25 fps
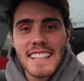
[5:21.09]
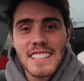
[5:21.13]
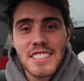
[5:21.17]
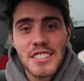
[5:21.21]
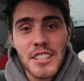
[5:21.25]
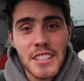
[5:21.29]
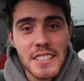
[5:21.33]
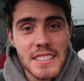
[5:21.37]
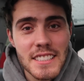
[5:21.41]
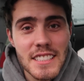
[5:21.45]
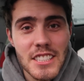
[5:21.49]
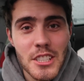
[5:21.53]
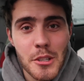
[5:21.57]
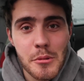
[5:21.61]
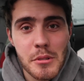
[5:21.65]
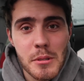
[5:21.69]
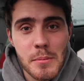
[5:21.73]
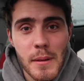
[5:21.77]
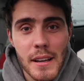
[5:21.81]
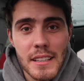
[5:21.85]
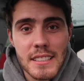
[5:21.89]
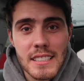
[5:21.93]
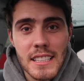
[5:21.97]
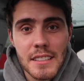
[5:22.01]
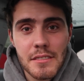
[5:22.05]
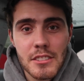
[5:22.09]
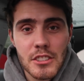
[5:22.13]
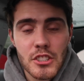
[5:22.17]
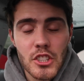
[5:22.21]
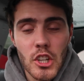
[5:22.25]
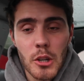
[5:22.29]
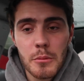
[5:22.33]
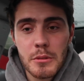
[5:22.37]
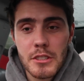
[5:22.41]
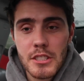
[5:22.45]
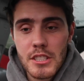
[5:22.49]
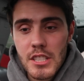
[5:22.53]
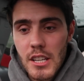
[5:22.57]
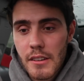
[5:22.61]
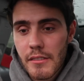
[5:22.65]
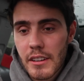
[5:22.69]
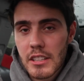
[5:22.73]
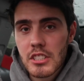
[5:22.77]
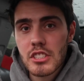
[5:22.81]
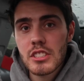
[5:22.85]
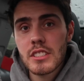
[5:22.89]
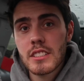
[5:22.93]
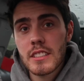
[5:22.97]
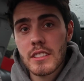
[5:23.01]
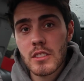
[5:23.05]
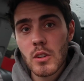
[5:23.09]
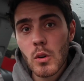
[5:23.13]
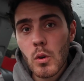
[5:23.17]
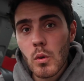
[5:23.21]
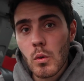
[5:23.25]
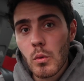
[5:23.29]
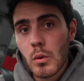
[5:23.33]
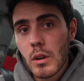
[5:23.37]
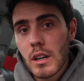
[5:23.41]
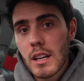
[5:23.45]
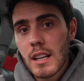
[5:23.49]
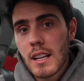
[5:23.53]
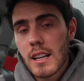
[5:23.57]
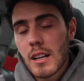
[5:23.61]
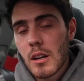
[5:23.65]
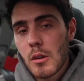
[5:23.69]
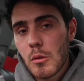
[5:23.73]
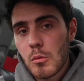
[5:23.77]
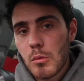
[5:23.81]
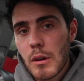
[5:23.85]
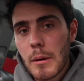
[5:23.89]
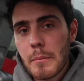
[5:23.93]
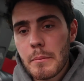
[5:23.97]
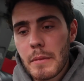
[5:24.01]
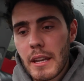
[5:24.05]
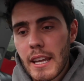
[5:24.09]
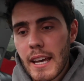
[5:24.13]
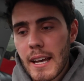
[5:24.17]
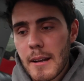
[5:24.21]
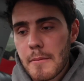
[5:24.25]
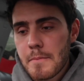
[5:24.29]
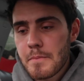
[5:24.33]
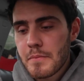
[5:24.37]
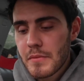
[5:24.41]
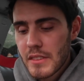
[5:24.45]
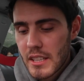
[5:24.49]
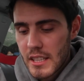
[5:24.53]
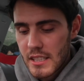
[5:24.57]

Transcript: And just as she was about to leave the shop, she turned around and she said, oh, 1 minute.